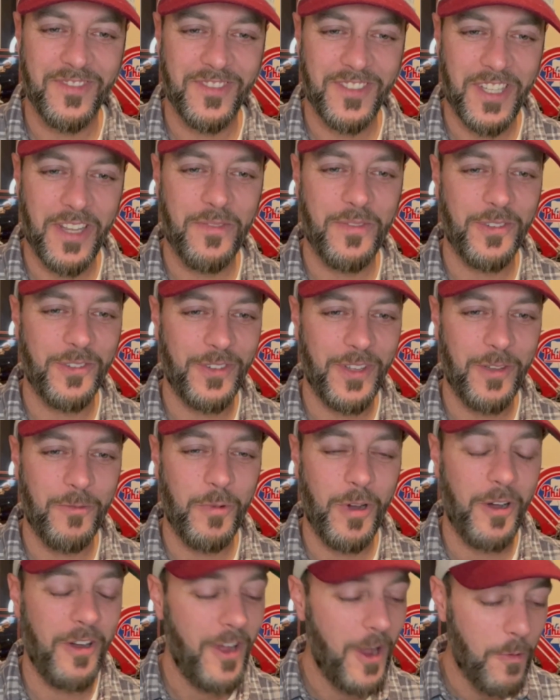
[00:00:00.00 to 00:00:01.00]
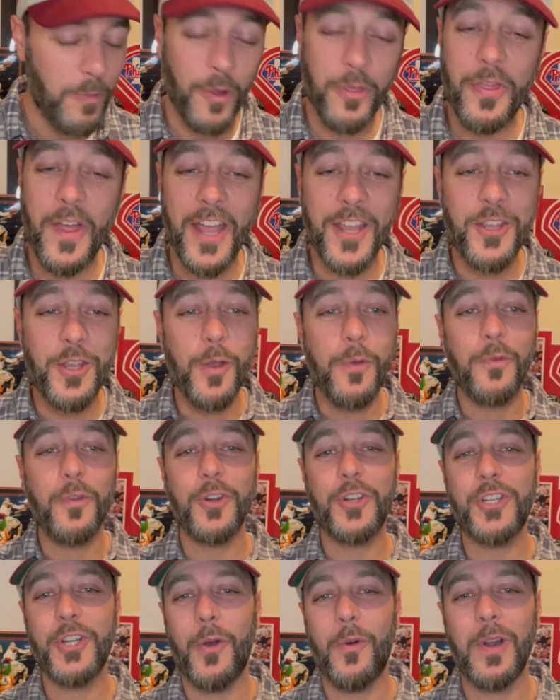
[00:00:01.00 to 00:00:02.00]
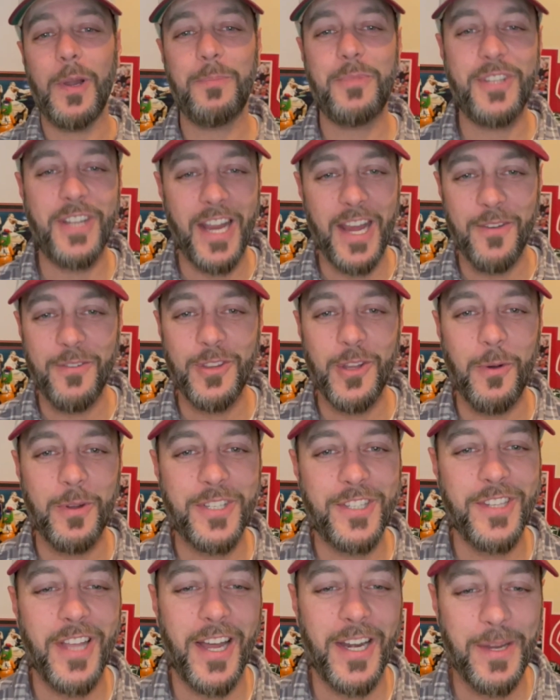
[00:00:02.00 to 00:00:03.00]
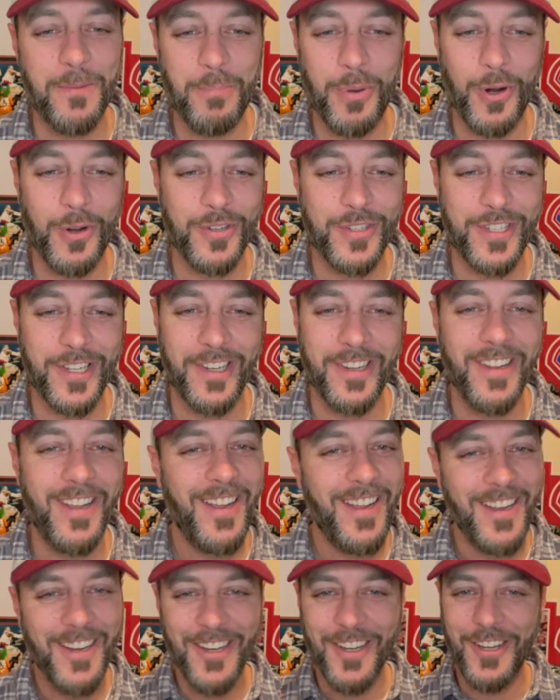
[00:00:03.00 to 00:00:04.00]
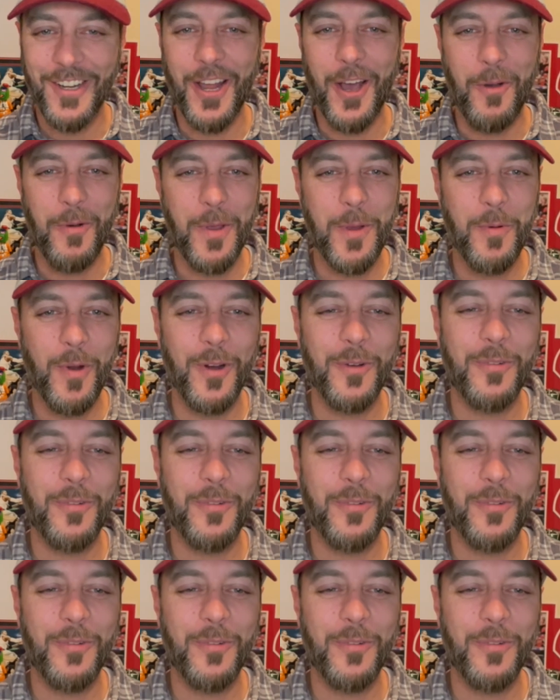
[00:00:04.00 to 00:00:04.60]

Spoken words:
Definitely. Yeah. Well, thank you for showing up today, even though it's not in person. You know, we were